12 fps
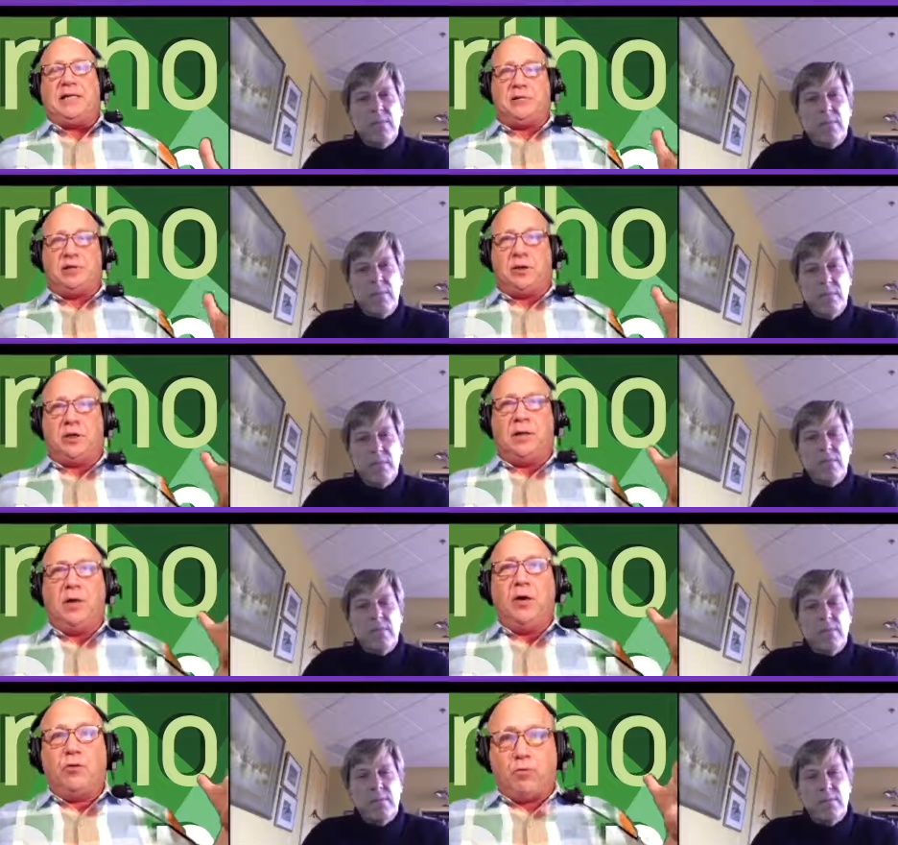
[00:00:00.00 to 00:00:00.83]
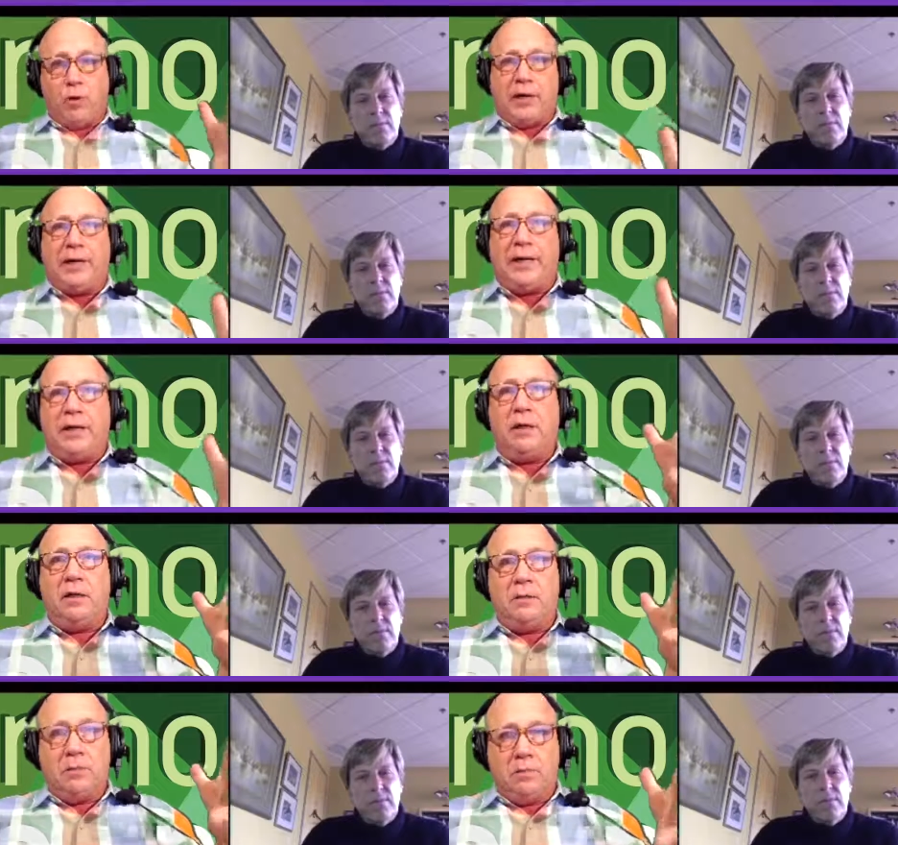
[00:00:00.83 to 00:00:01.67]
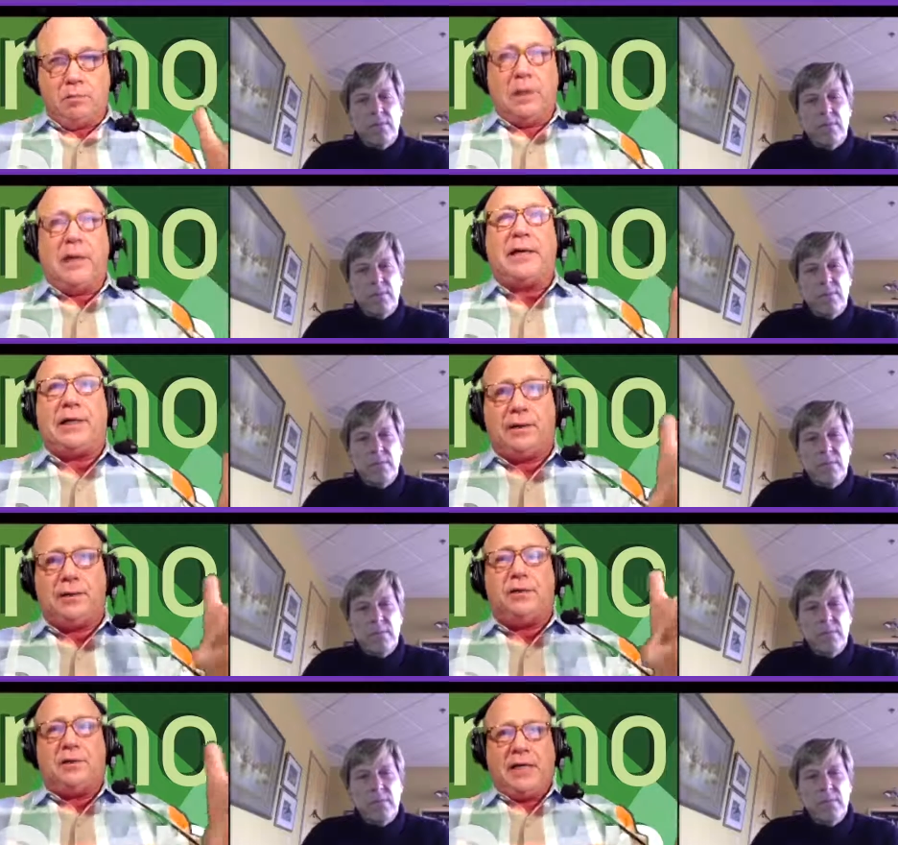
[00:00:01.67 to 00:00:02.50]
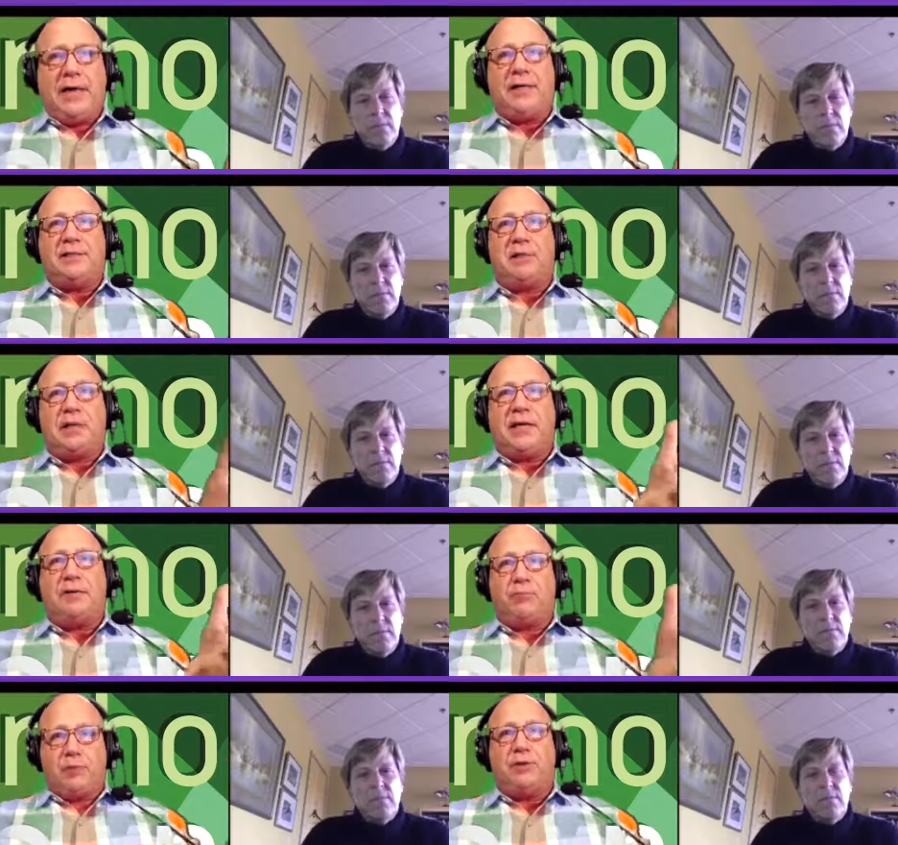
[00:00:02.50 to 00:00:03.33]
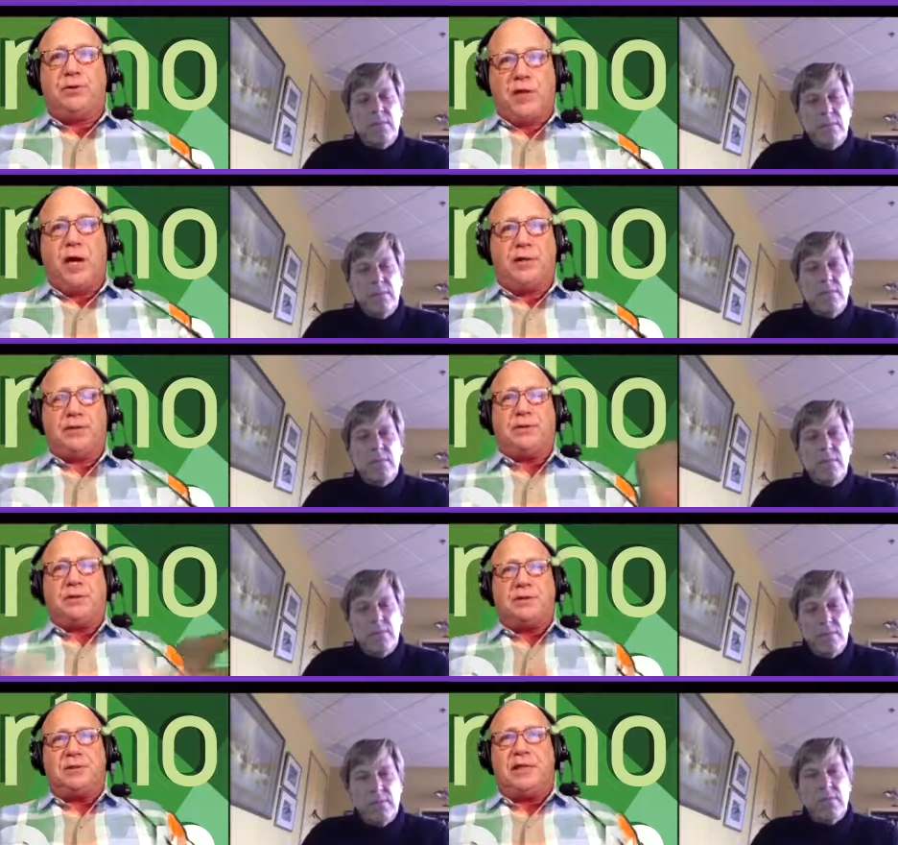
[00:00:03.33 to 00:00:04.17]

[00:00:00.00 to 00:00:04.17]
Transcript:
Speaker 1: to start running molecular tests like real doctors.